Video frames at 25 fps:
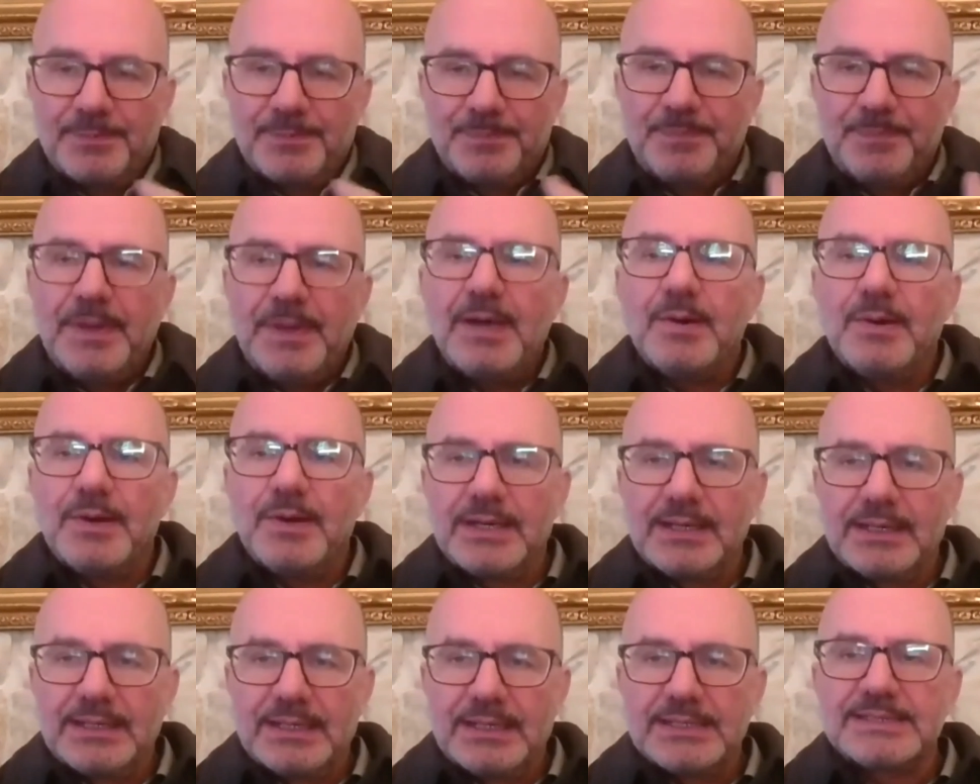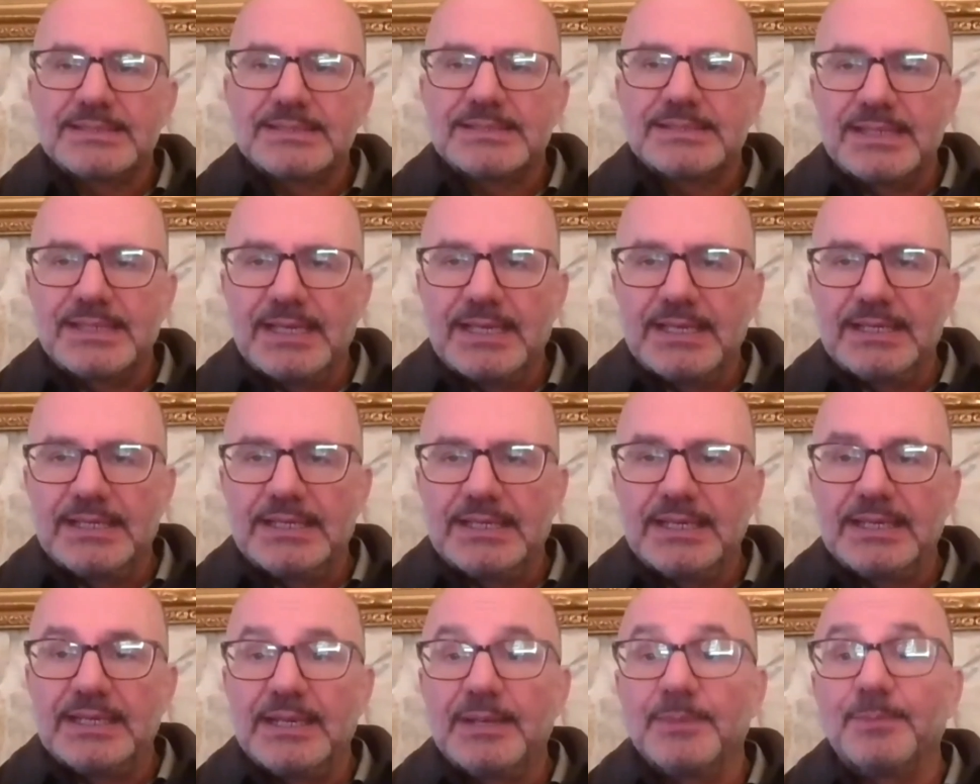power, let's
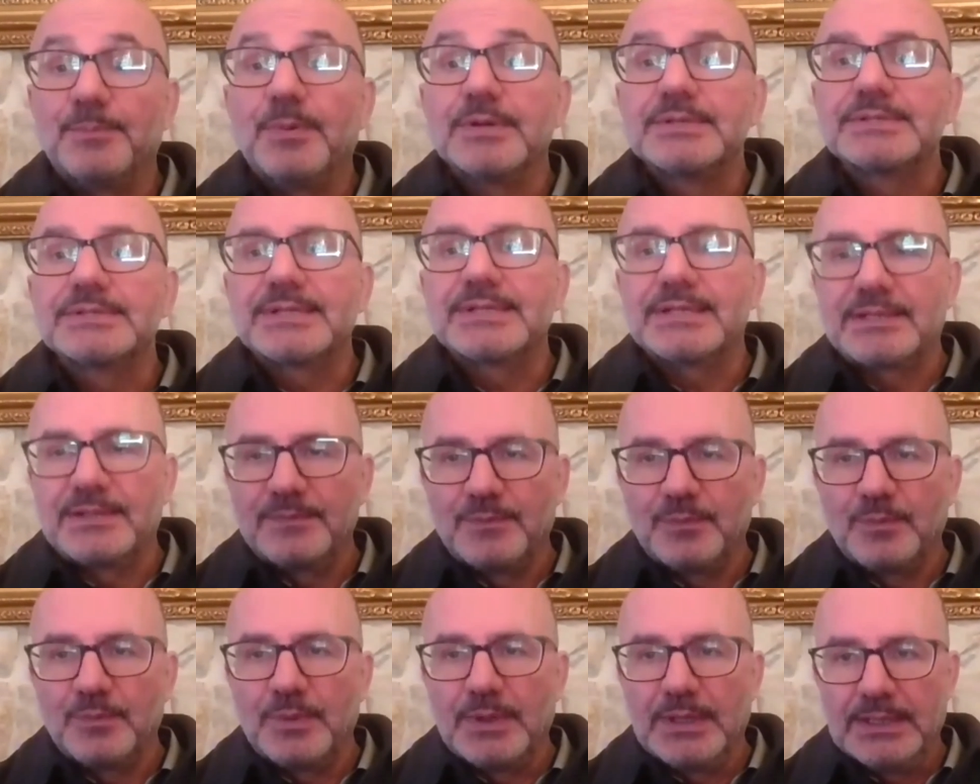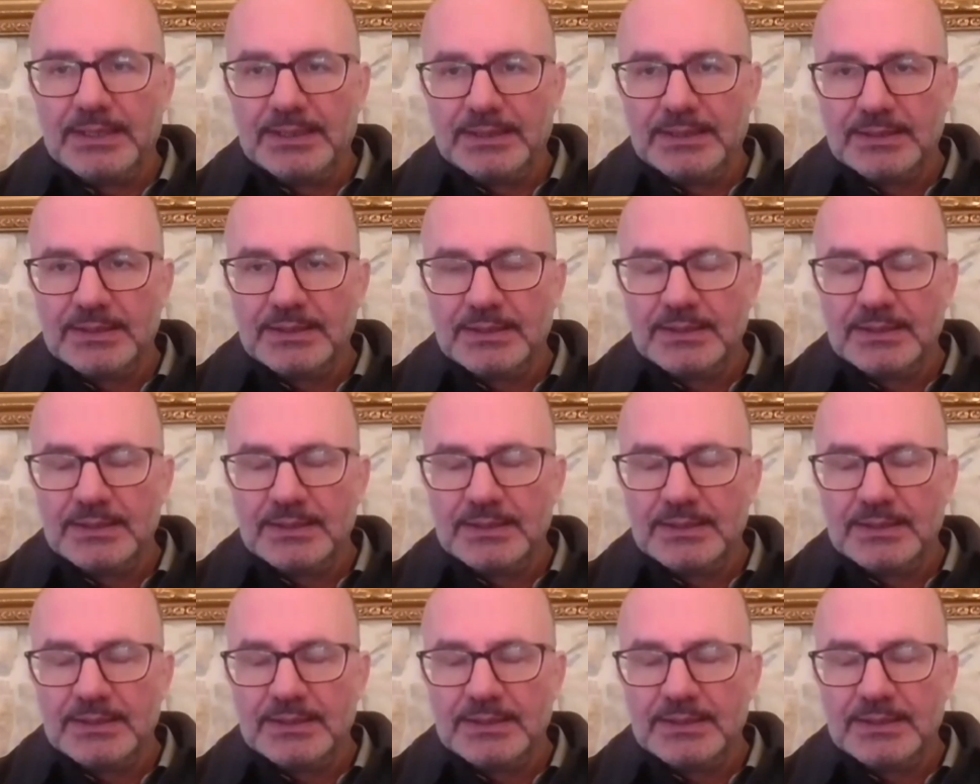say, in a positive way.